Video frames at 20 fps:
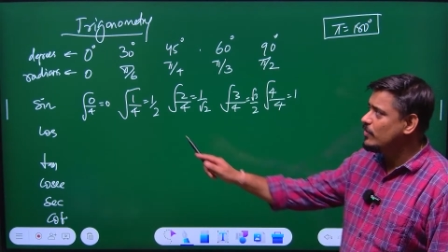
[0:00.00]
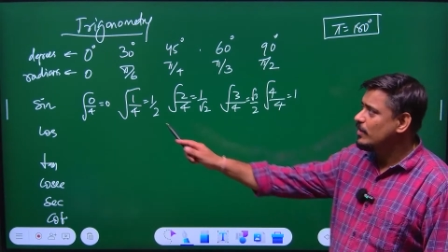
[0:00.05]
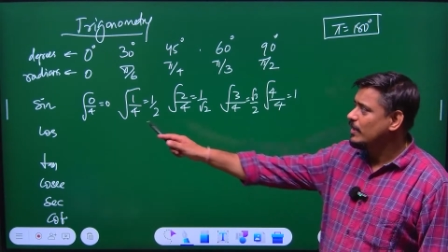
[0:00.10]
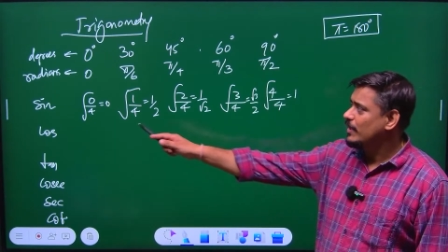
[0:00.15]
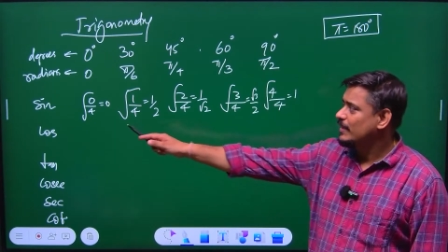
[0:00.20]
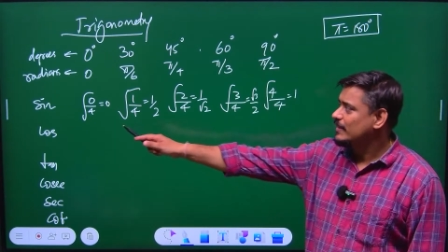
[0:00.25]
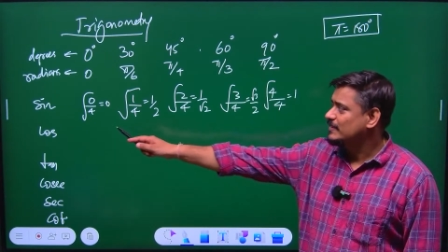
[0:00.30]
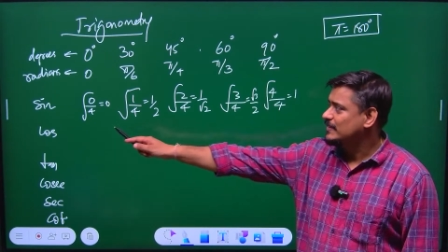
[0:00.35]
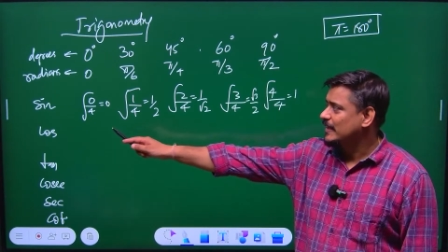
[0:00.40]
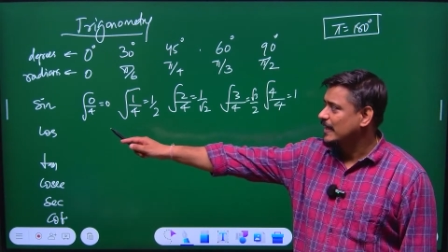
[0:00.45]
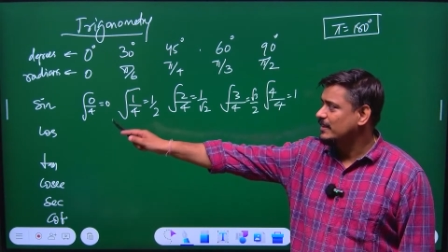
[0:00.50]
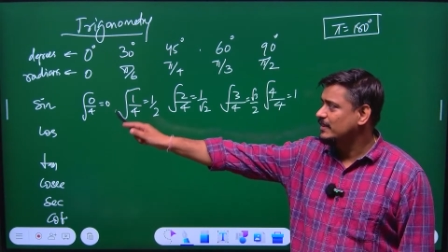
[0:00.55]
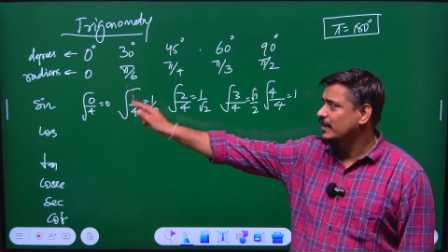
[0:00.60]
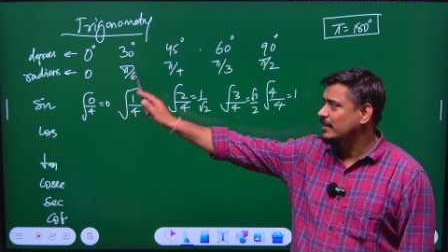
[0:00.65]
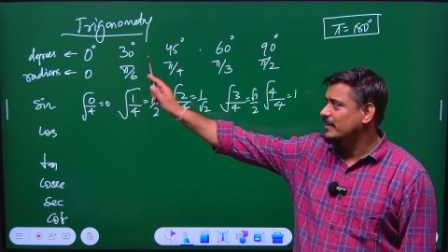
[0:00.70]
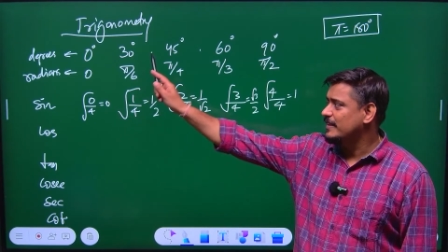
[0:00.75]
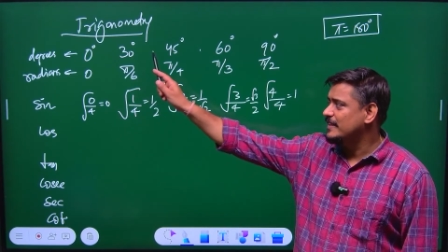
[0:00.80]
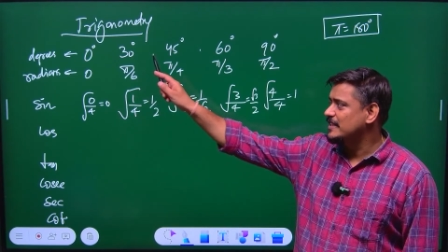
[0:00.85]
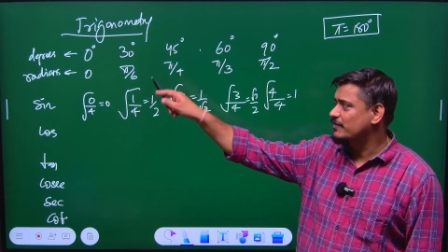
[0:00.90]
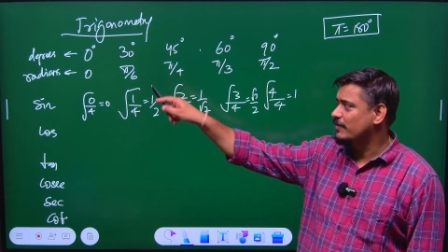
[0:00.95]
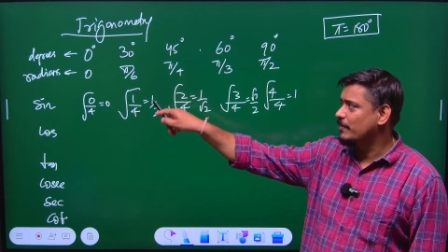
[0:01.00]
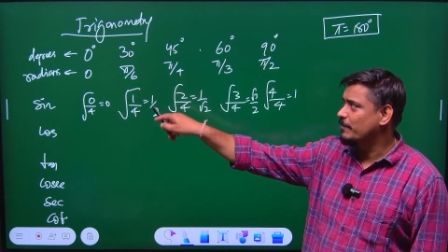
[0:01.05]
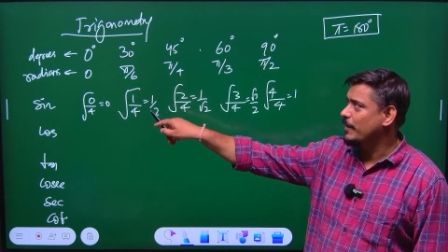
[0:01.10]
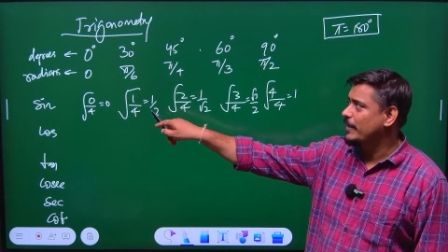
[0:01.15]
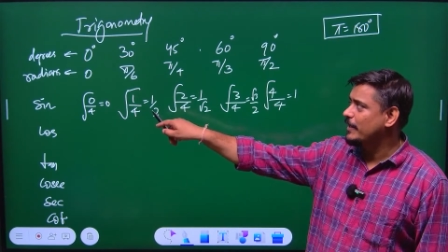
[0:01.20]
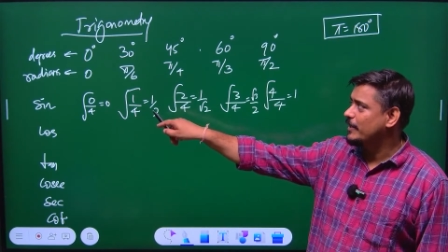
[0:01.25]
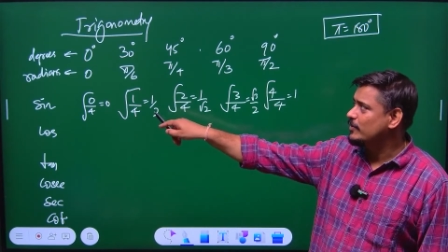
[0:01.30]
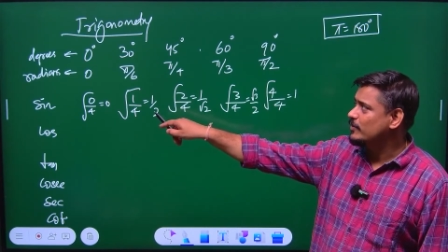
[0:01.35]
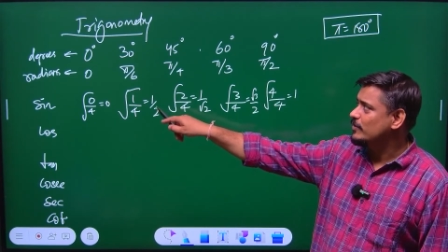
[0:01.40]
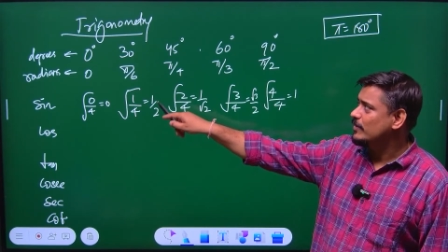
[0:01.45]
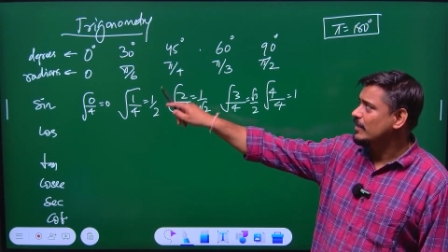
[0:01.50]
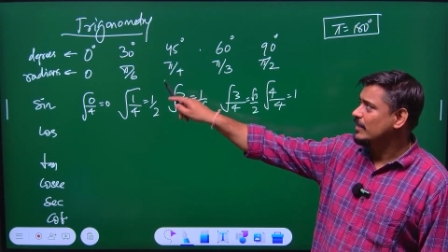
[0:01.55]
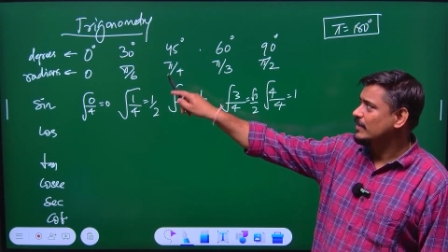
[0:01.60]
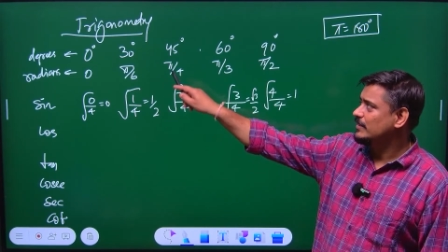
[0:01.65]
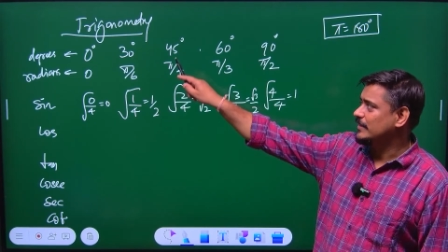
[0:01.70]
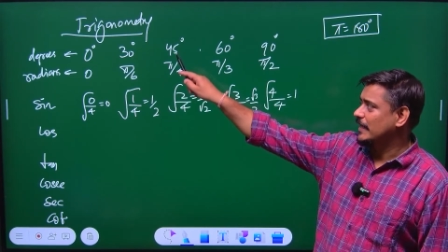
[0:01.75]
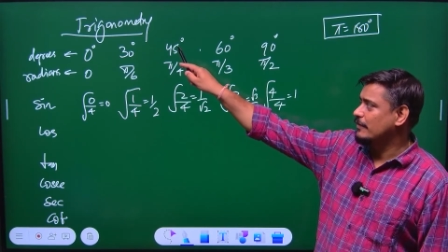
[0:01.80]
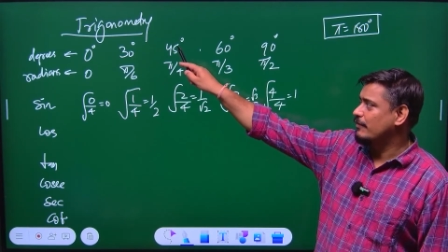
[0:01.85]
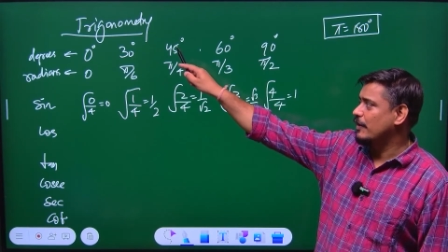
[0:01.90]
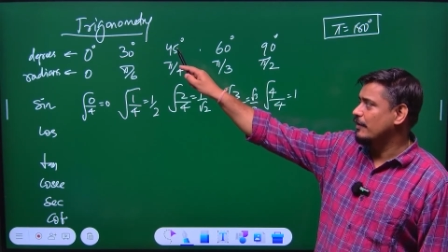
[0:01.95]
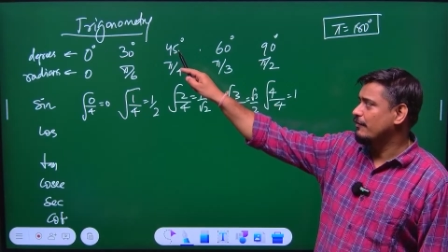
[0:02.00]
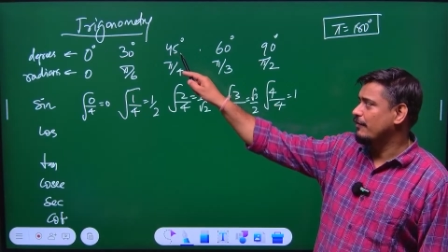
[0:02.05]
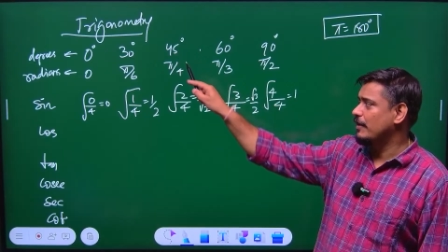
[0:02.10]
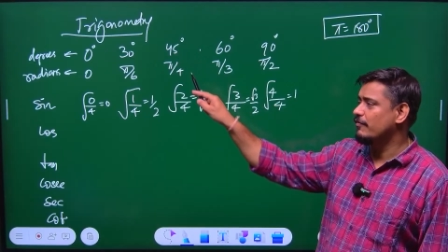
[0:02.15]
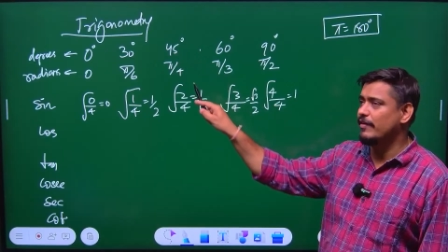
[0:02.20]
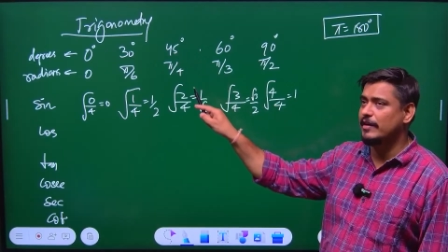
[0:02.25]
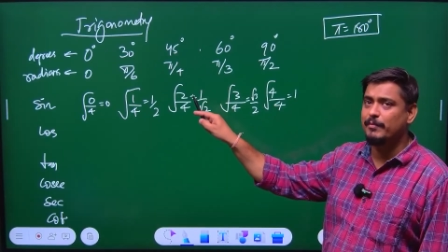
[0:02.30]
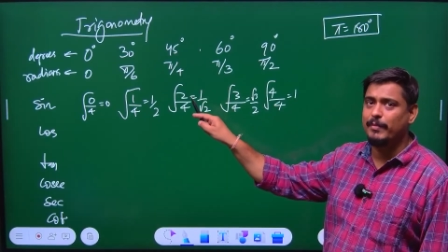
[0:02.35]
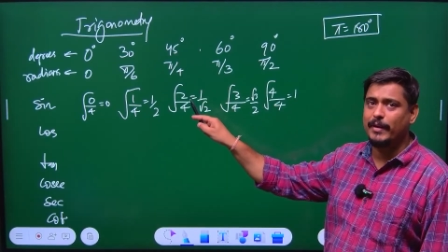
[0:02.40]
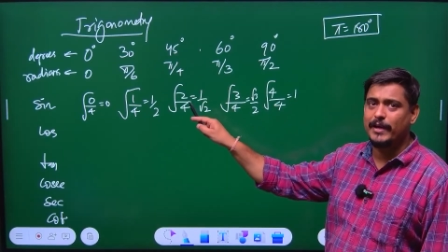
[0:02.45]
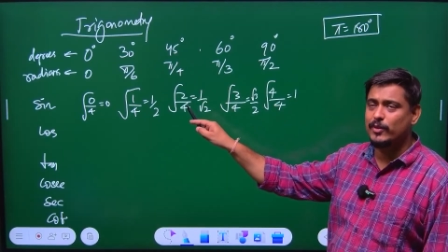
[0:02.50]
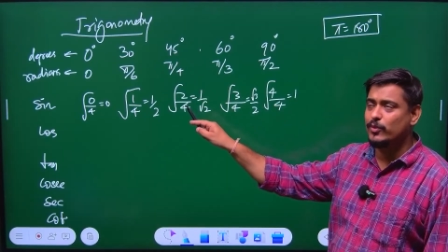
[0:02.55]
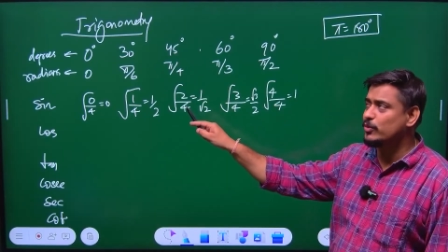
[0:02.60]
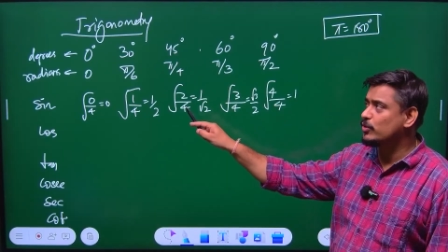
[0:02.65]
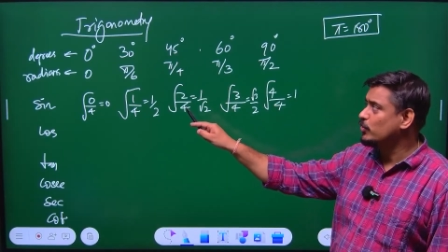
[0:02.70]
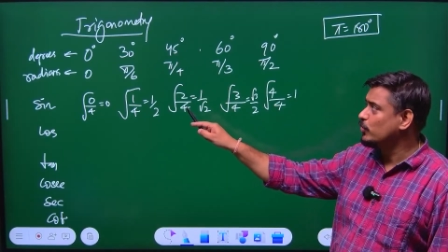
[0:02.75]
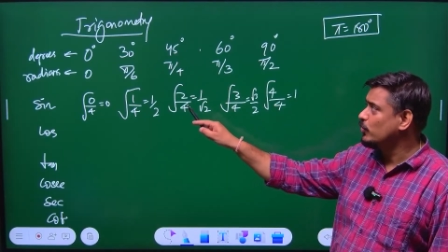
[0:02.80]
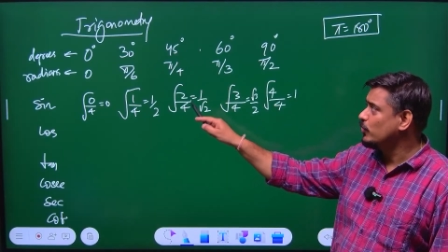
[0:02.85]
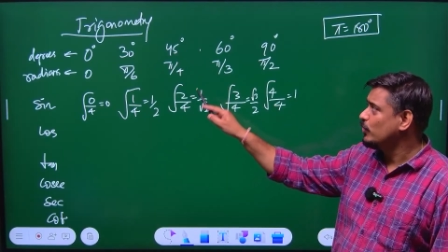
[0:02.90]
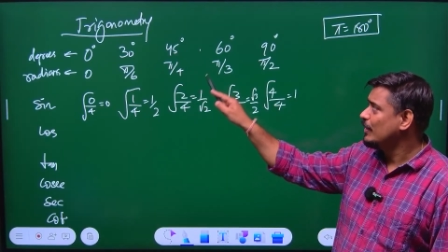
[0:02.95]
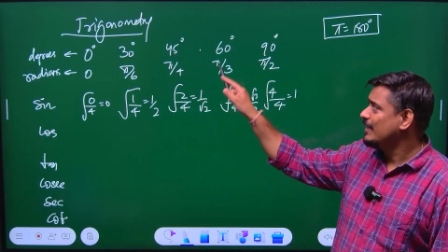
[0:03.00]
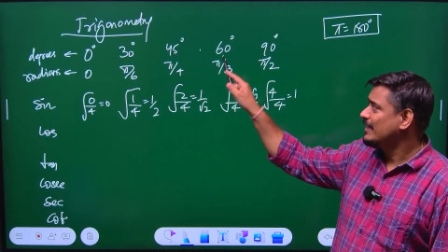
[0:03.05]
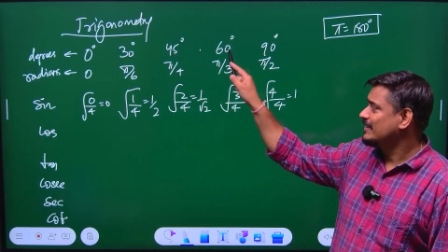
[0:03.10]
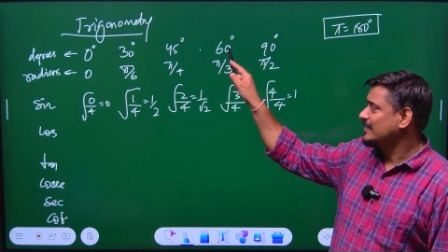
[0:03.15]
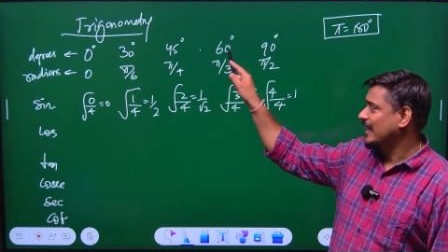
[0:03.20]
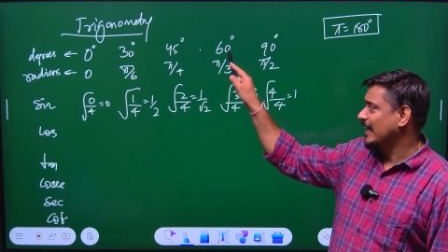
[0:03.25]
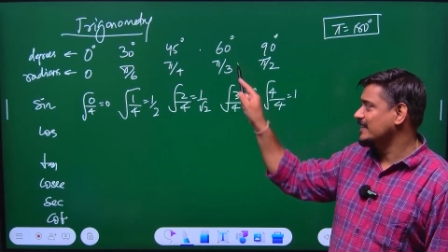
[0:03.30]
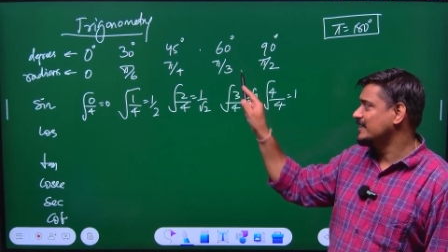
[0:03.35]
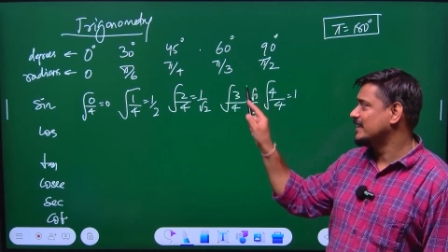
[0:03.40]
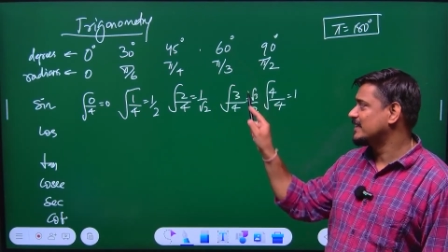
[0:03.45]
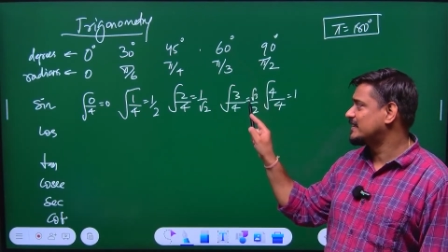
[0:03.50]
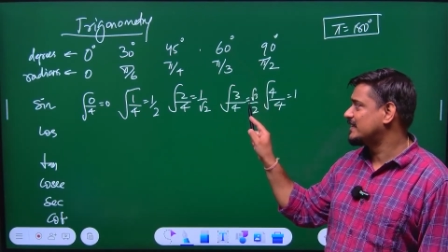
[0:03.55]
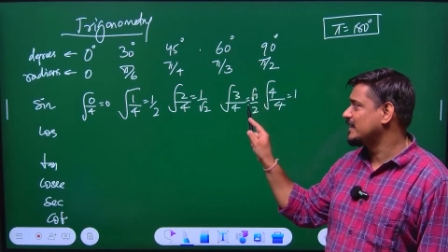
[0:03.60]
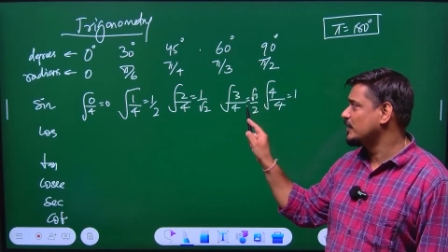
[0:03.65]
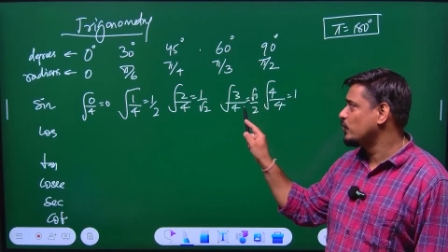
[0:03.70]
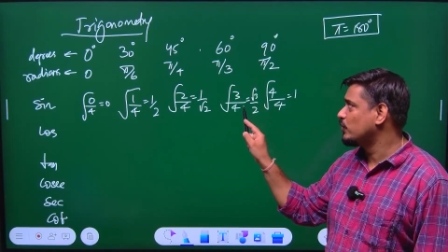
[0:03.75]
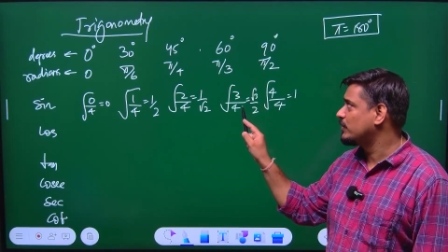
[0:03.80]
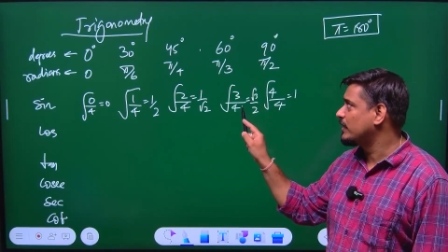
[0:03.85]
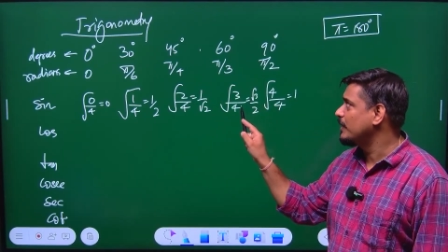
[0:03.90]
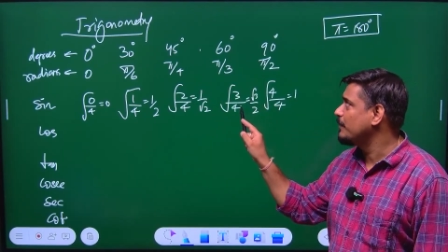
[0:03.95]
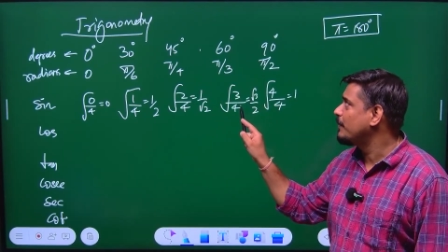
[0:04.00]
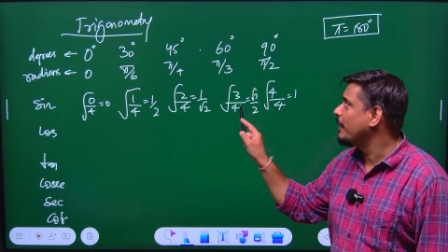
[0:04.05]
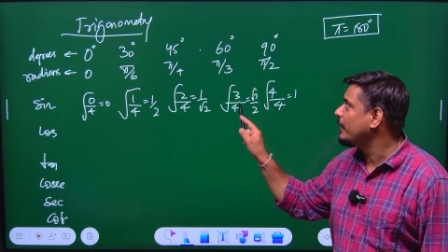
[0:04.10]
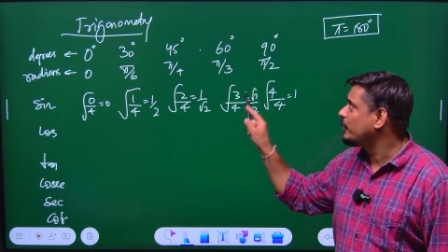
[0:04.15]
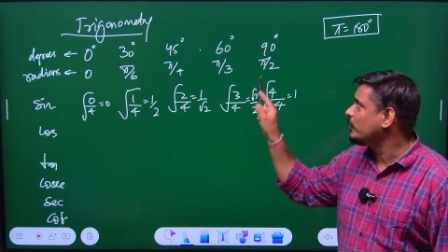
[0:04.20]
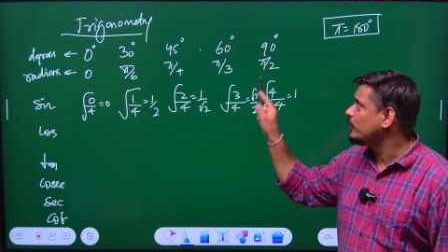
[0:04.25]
sine 30 is 1 by 2, sine 45 1 by root 2, sine 60 root 3 by 2,